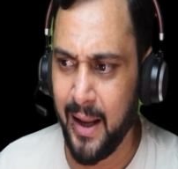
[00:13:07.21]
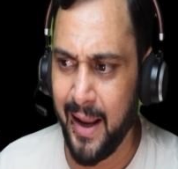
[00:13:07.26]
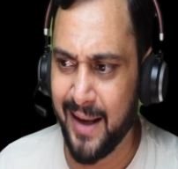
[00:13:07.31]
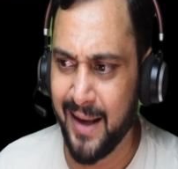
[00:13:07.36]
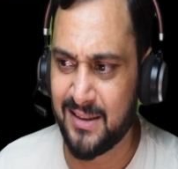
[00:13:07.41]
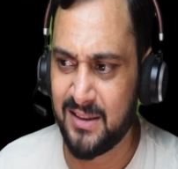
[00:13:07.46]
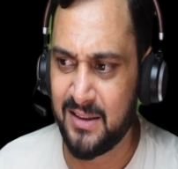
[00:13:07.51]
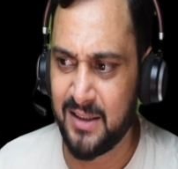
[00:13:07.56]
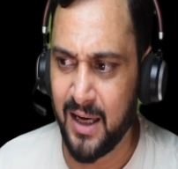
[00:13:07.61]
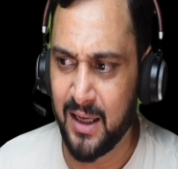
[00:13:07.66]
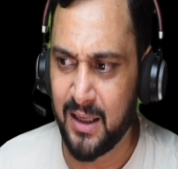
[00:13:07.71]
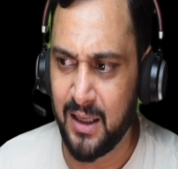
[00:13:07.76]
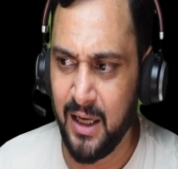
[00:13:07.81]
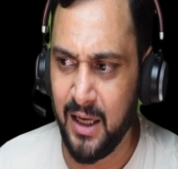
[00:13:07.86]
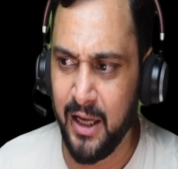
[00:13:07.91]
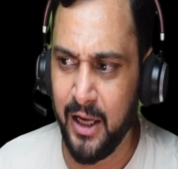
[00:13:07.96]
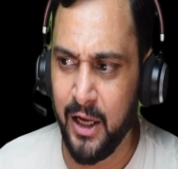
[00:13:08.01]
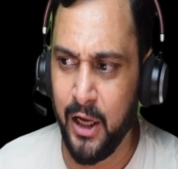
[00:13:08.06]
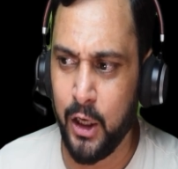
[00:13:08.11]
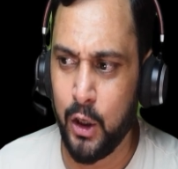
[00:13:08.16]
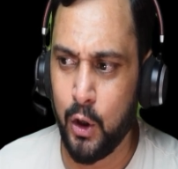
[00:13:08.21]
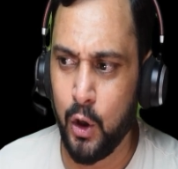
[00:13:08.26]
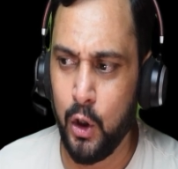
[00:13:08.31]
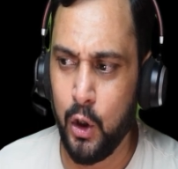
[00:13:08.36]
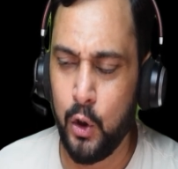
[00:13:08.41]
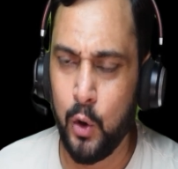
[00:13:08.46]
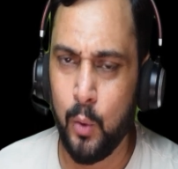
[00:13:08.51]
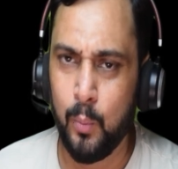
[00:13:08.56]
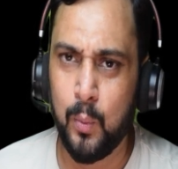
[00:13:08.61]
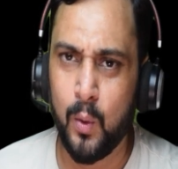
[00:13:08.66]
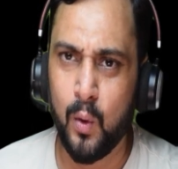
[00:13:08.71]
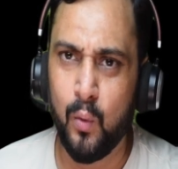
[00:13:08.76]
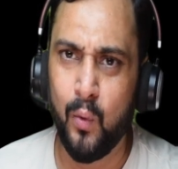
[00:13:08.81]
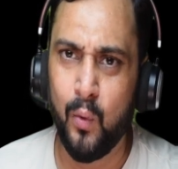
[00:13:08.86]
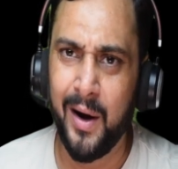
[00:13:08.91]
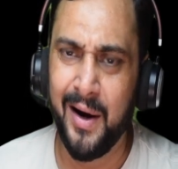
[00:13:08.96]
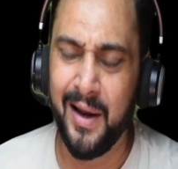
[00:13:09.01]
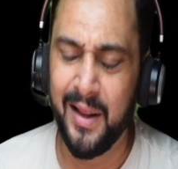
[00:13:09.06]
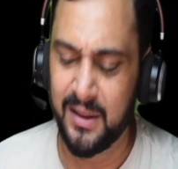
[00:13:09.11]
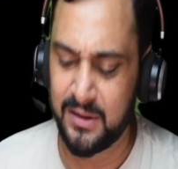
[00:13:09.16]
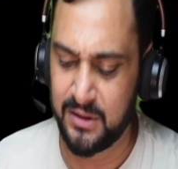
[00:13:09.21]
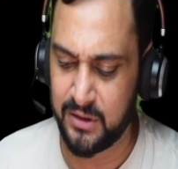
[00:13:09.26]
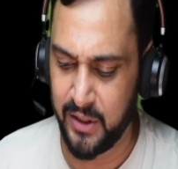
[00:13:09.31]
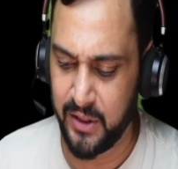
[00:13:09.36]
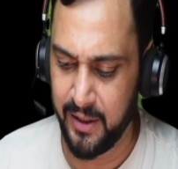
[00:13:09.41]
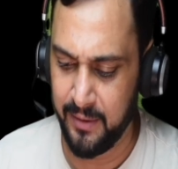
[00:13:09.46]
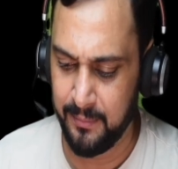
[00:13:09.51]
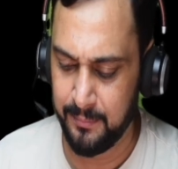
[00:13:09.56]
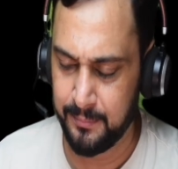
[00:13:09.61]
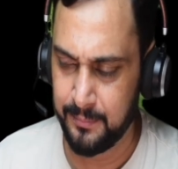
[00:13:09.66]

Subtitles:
exactly equal to providing string.